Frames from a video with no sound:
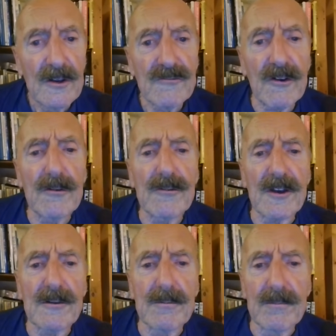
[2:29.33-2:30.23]
True,
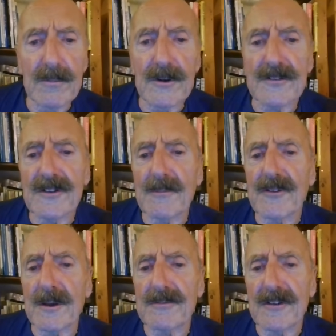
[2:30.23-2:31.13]
they were
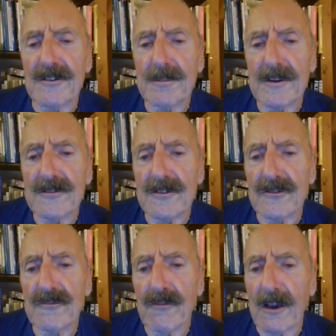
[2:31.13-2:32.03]
sometimes dismissed
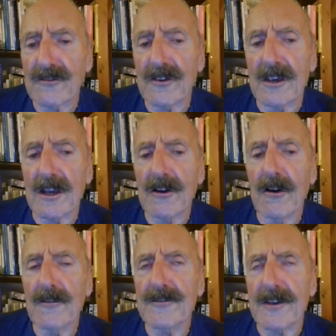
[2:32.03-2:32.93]
as trashy in
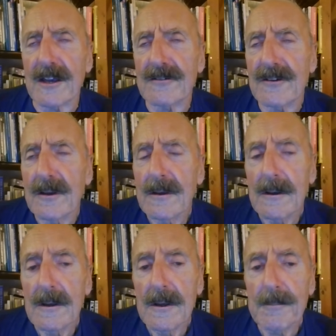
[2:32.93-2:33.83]
content,
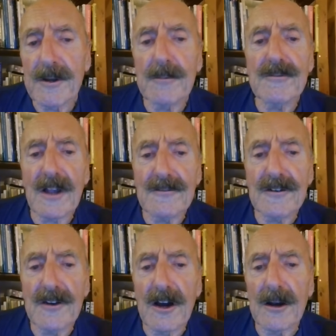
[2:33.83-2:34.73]
but it was
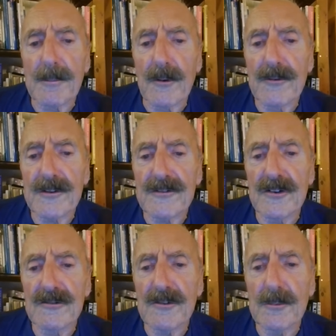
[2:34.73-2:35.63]
undeniable that
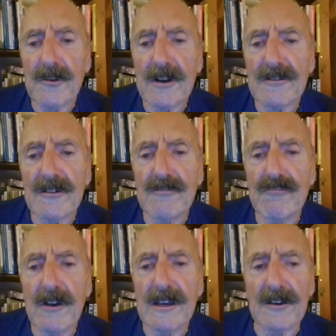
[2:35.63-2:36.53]
children were actually
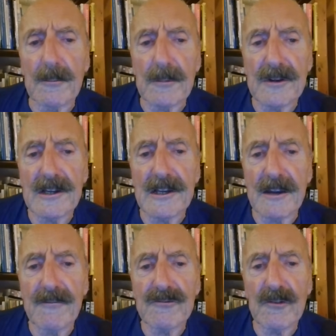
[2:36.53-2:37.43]
reading when they
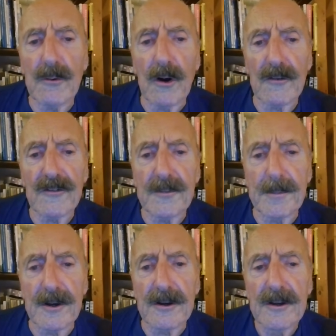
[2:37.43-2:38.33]
leafed through
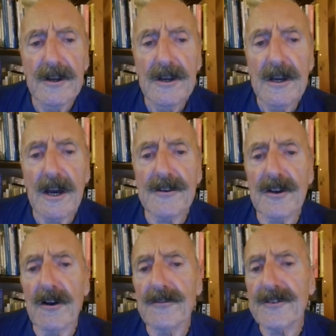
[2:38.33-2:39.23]
Hotspur, and the
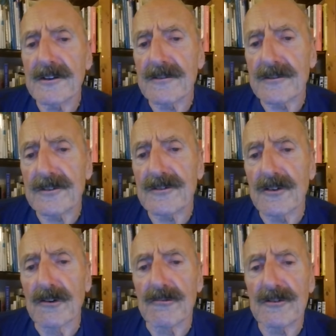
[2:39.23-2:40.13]
content of the
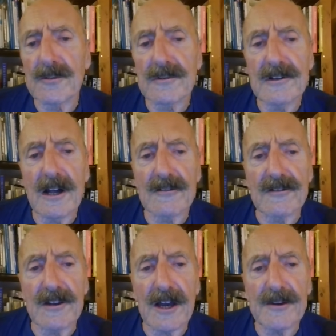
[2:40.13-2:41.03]
stories was
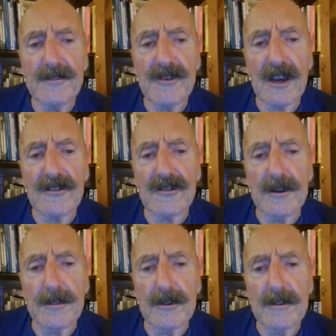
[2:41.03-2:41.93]
largely
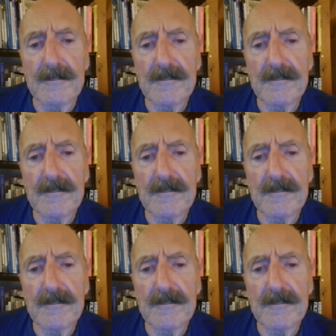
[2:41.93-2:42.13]
unobjectionable.